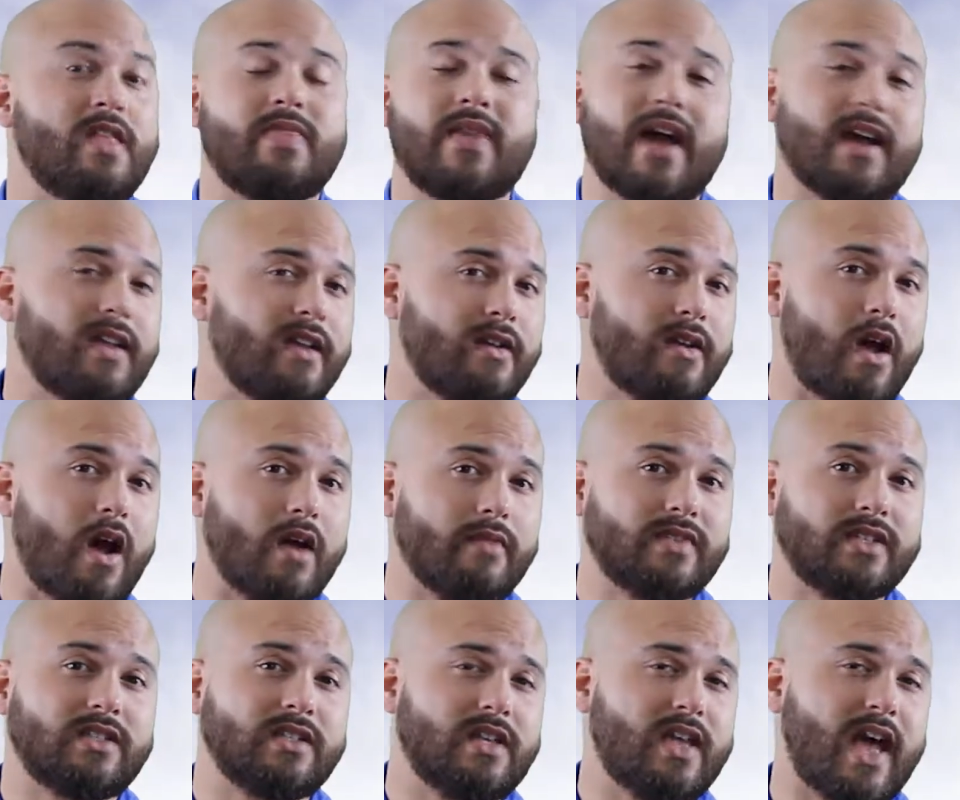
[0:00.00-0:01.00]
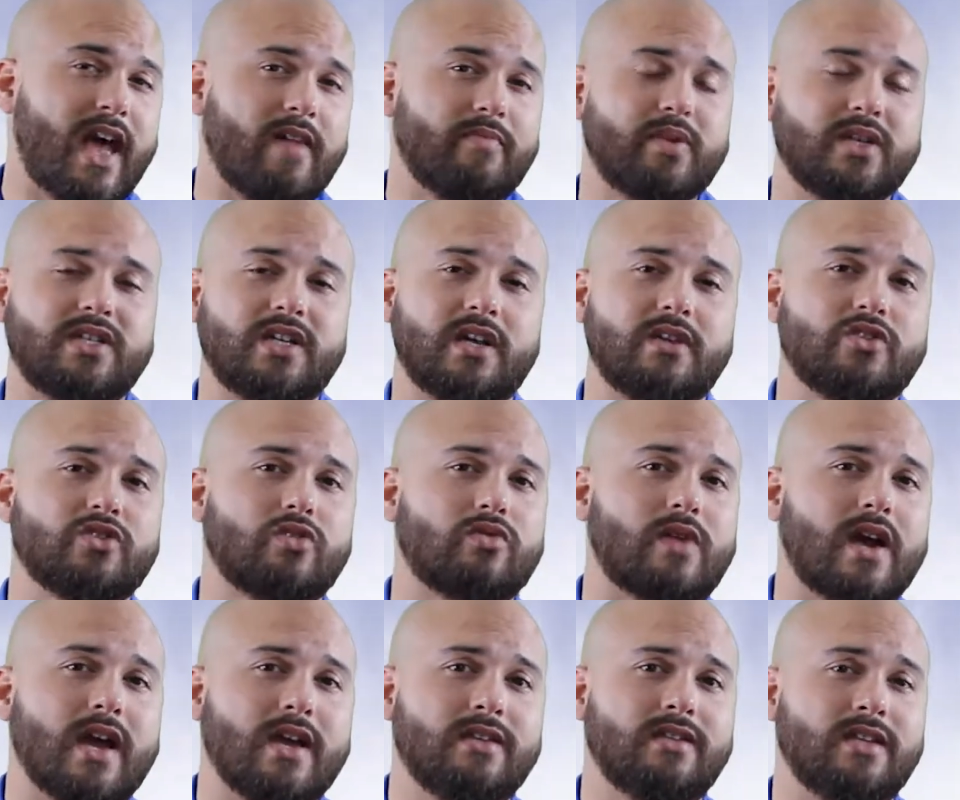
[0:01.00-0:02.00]
That can obviously have potential
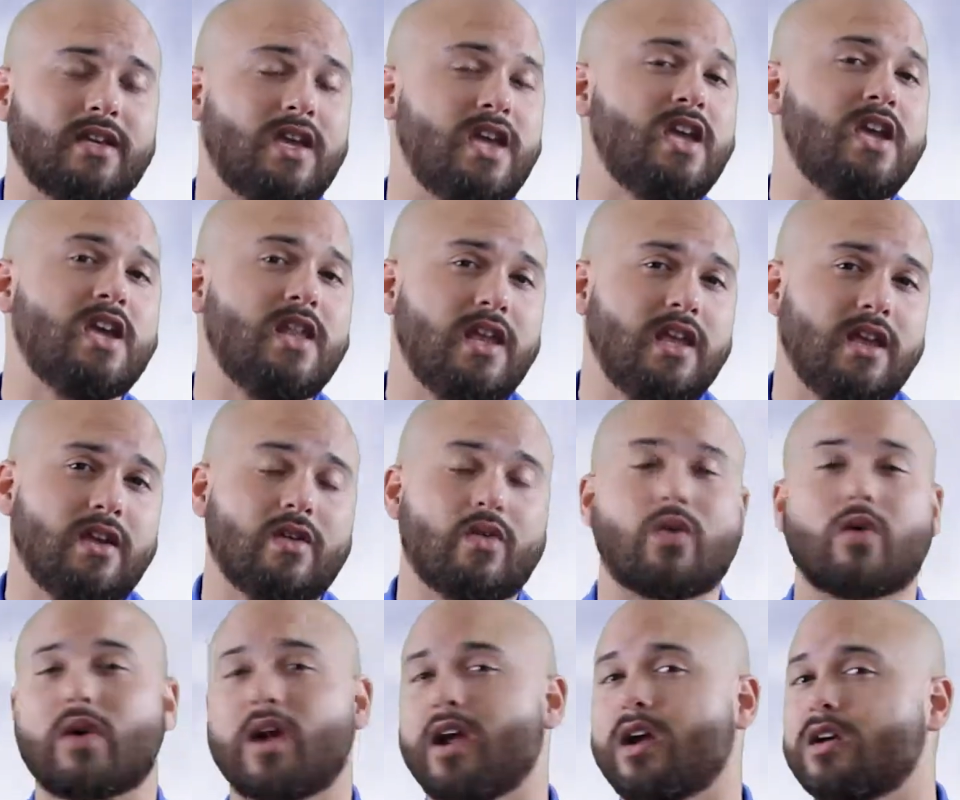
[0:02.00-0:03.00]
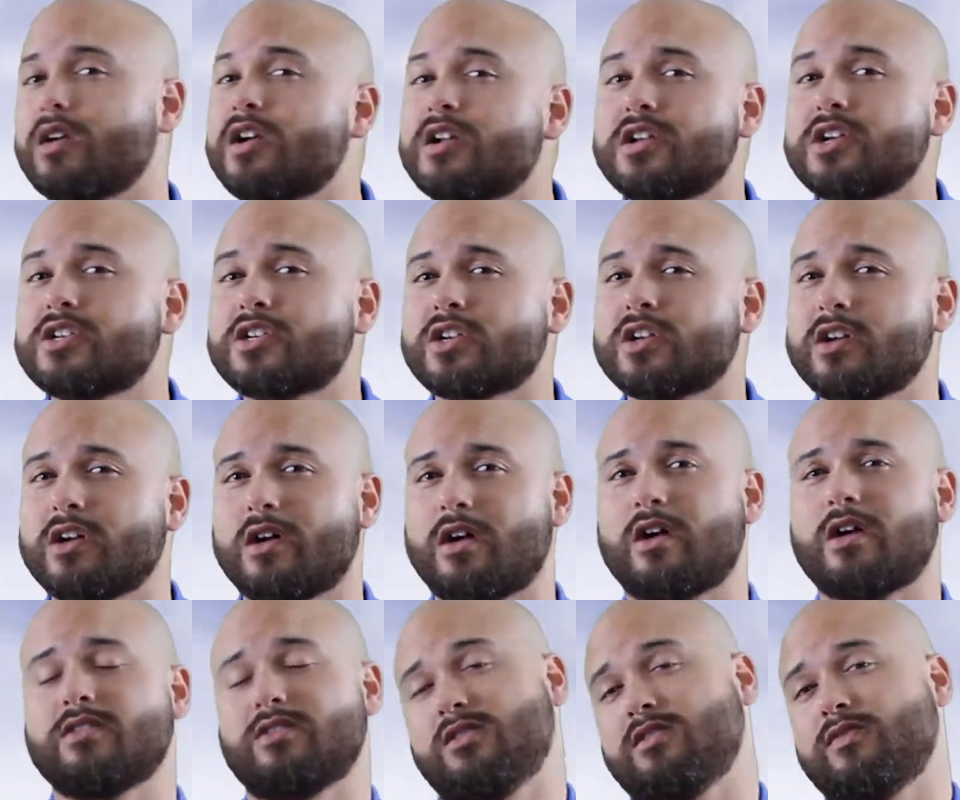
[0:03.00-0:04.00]
rising heating or air conditioning
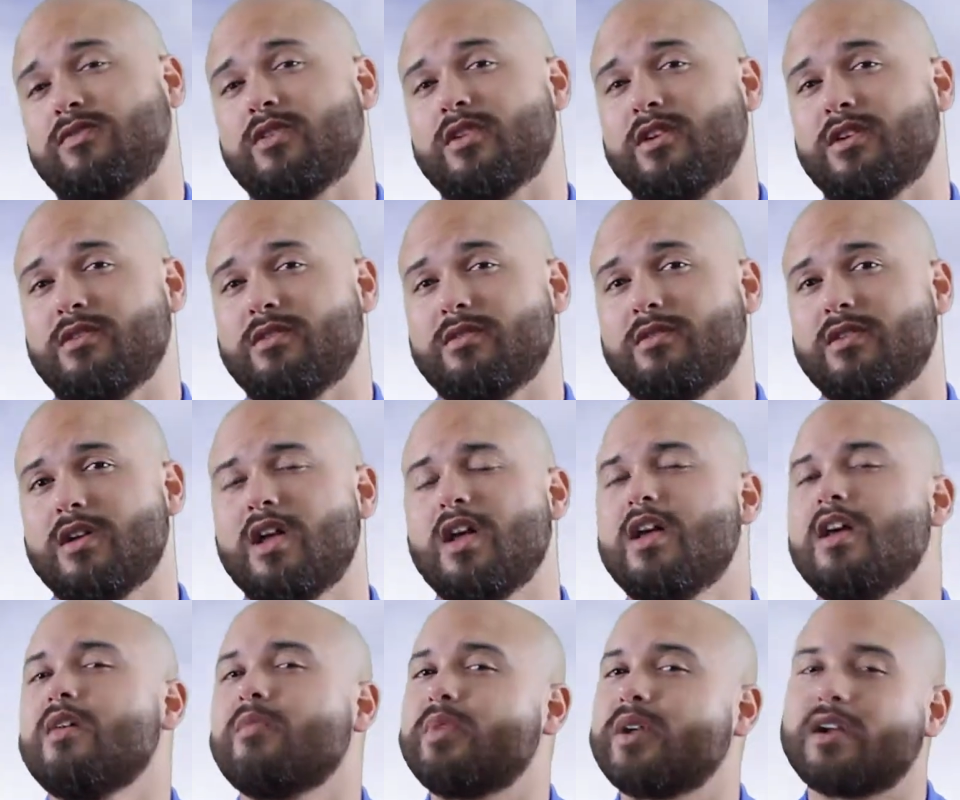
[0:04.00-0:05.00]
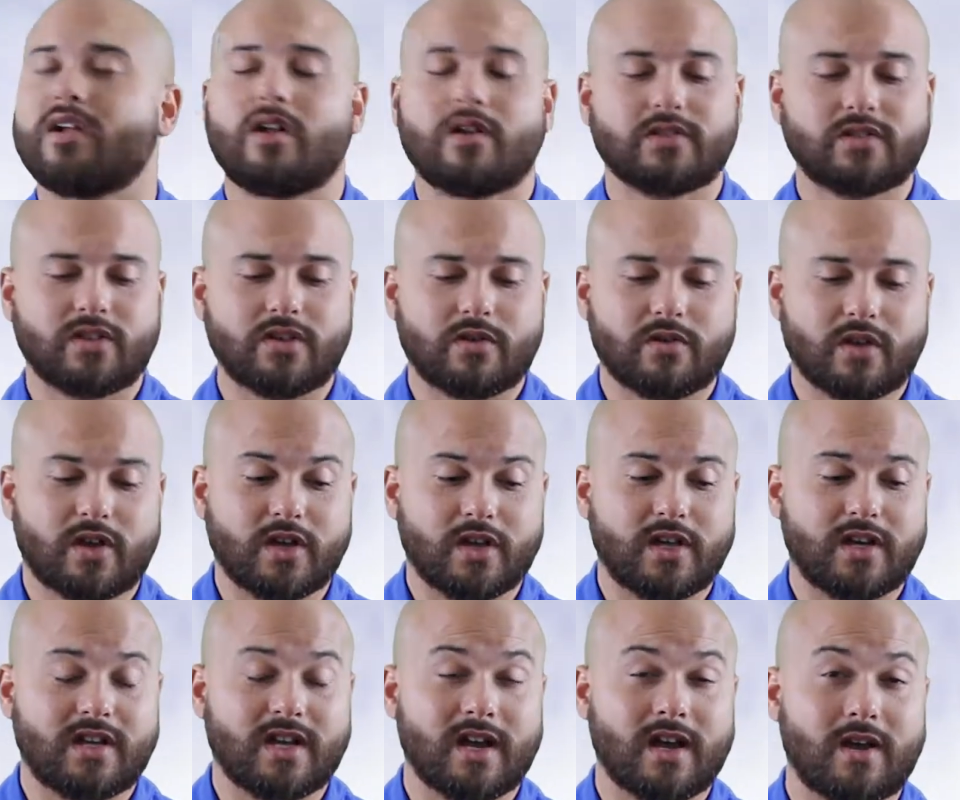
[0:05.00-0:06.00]
causes for you, but it also
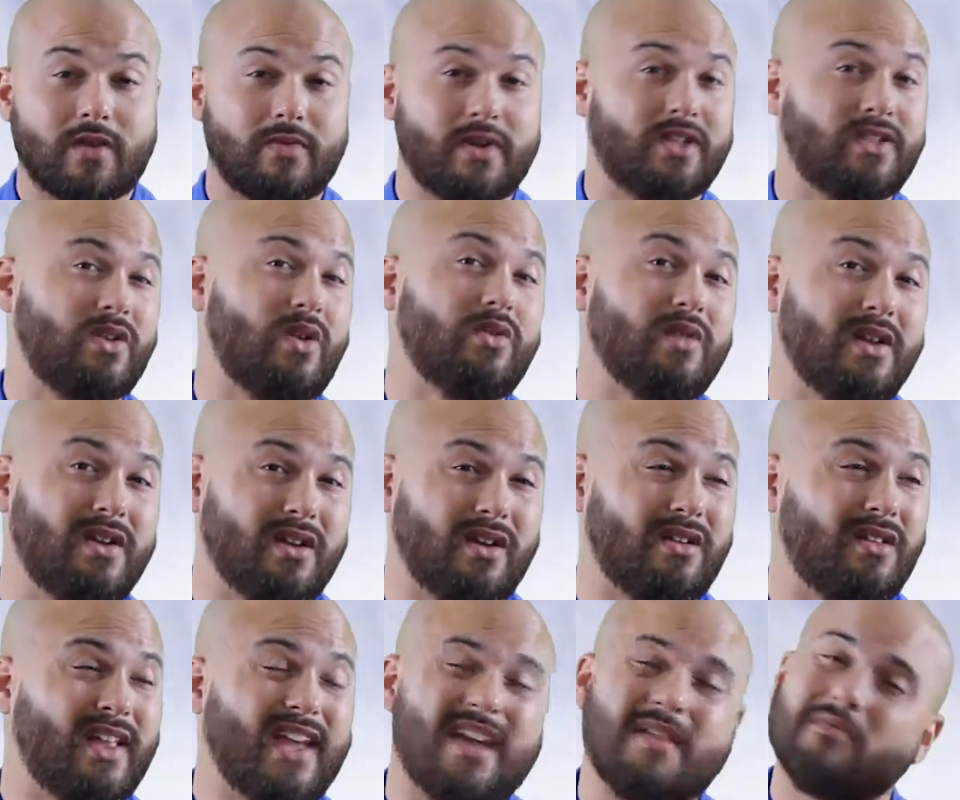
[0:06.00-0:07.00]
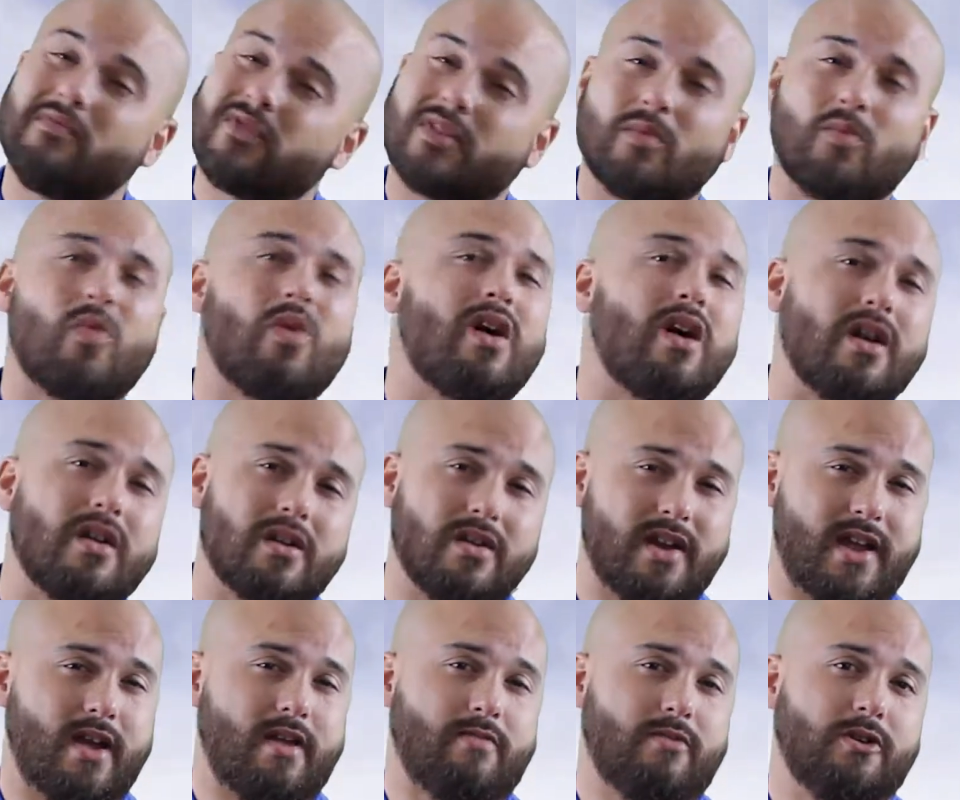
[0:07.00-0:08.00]
could result in a claim from water
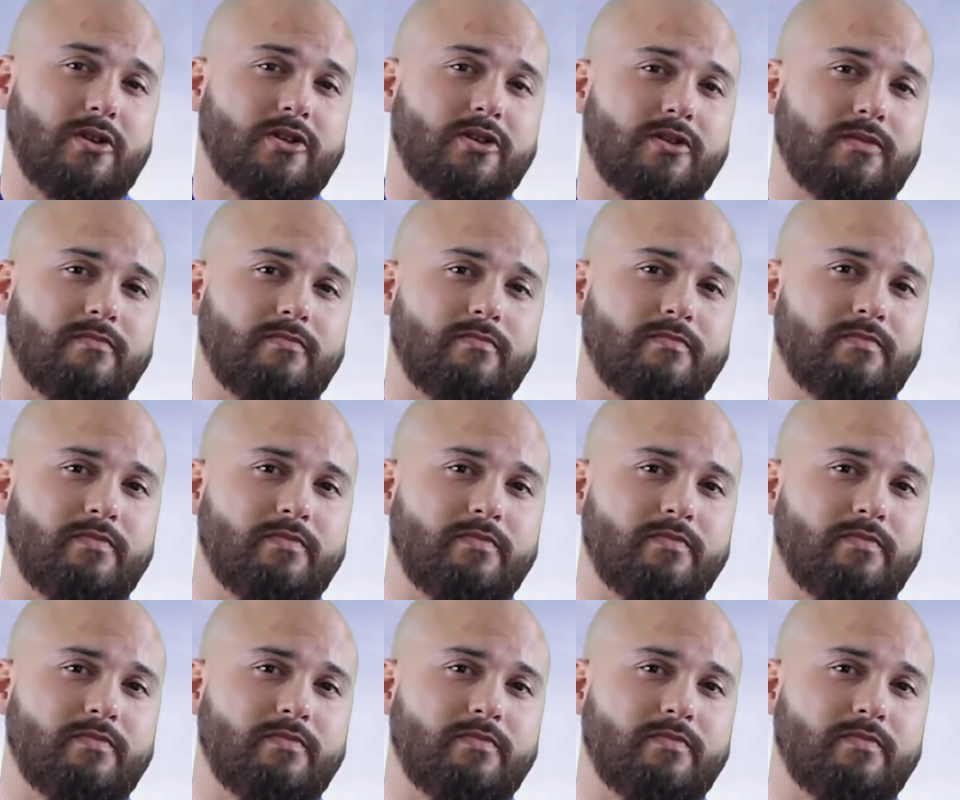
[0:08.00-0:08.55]
damage.